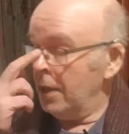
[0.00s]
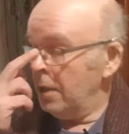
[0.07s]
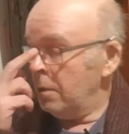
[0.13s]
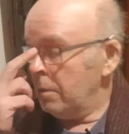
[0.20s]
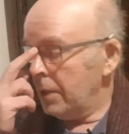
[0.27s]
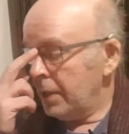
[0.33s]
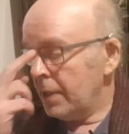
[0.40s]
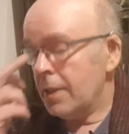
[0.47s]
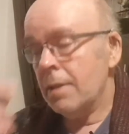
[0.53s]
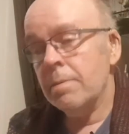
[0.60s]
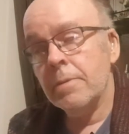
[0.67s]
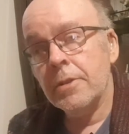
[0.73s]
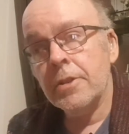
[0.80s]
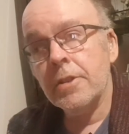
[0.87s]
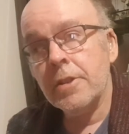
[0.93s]
When it comes
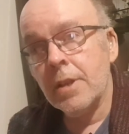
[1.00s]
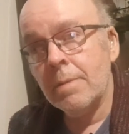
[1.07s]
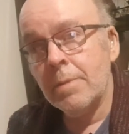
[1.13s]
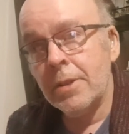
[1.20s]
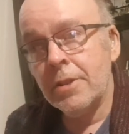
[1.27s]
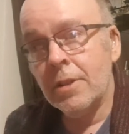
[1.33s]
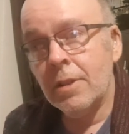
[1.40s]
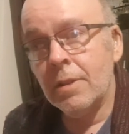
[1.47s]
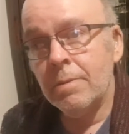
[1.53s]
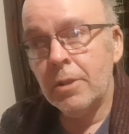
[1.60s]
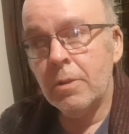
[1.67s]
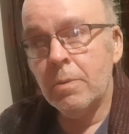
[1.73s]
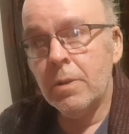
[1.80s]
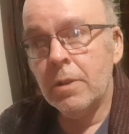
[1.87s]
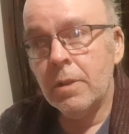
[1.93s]
to summertime, you
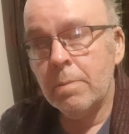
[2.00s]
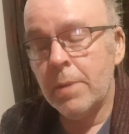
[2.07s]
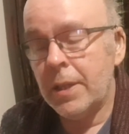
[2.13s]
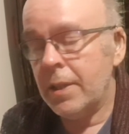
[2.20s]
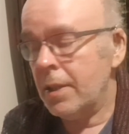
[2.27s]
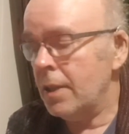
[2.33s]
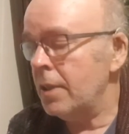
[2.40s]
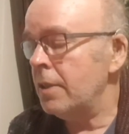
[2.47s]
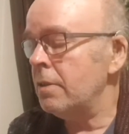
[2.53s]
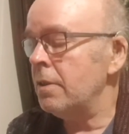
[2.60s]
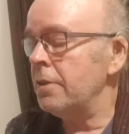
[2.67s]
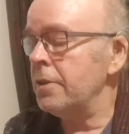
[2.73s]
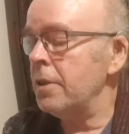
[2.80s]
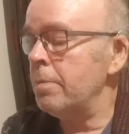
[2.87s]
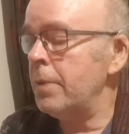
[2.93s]
want a bit of colour on
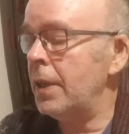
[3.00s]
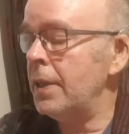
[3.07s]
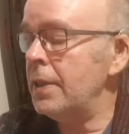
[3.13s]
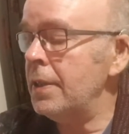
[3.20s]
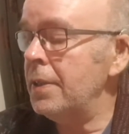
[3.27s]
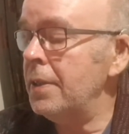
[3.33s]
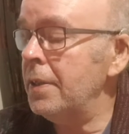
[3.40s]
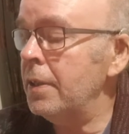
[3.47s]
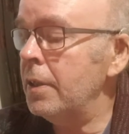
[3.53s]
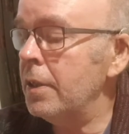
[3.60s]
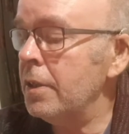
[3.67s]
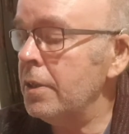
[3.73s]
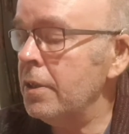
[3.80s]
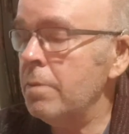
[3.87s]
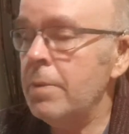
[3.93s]
your plate
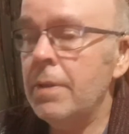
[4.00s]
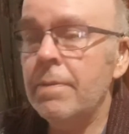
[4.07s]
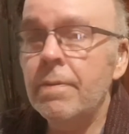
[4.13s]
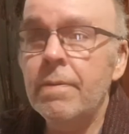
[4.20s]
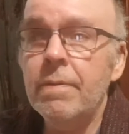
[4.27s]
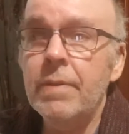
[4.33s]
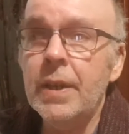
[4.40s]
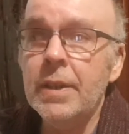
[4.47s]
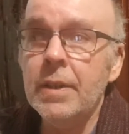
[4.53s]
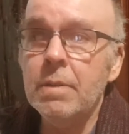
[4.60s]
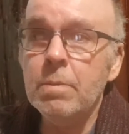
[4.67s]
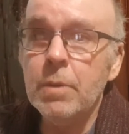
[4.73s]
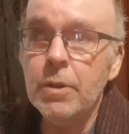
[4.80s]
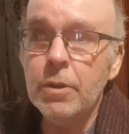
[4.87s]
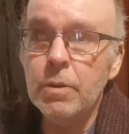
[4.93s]
because you've been fed up
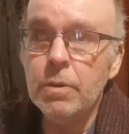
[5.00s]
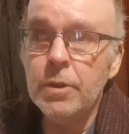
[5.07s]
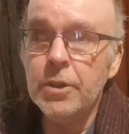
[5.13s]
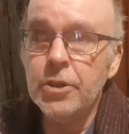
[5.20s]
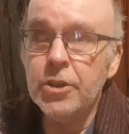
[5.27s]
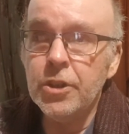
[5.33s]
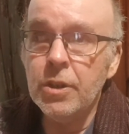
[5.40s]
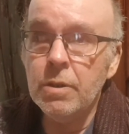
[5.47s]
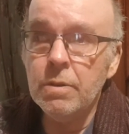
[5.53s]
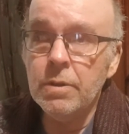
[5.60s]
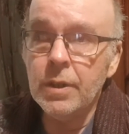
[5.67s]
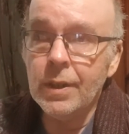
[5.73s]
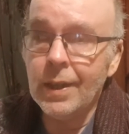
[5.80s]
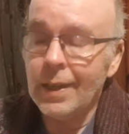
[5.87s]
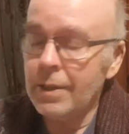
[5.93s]
with all the stews
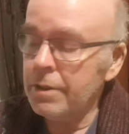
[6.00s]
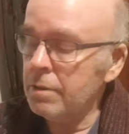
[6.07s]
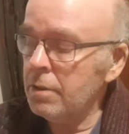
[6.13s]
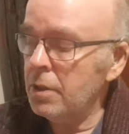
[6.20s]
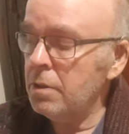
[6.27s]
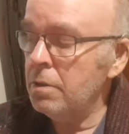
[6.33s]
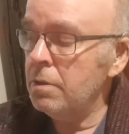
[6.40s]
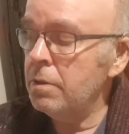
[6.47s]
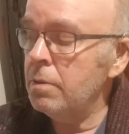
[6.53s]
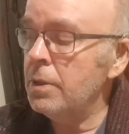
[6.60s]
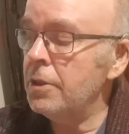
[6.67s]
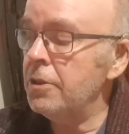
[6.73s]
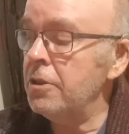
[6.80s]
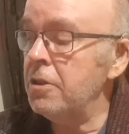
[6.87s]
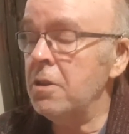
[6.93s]
and casseroles
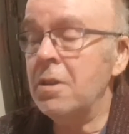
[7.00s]
which